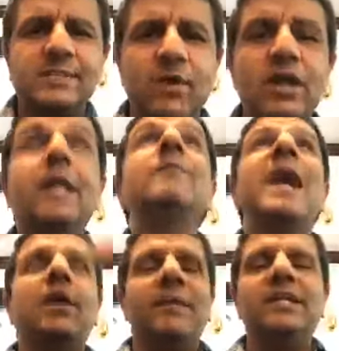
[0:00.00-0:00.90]
small
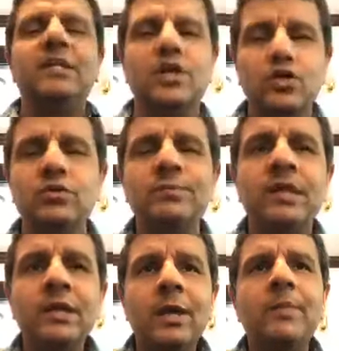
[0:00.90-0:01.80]
environment in the
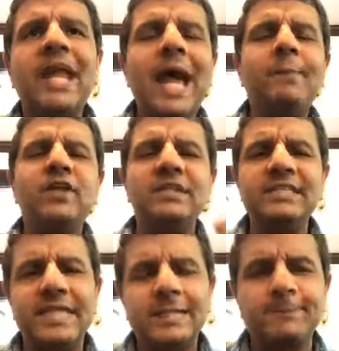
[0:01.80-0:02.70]
room, but I have done
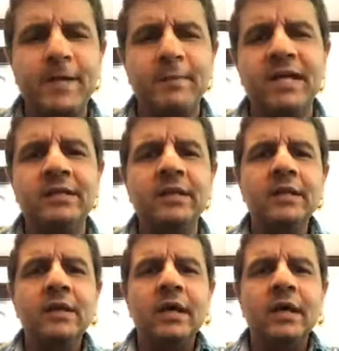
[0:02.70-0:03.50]
this experiment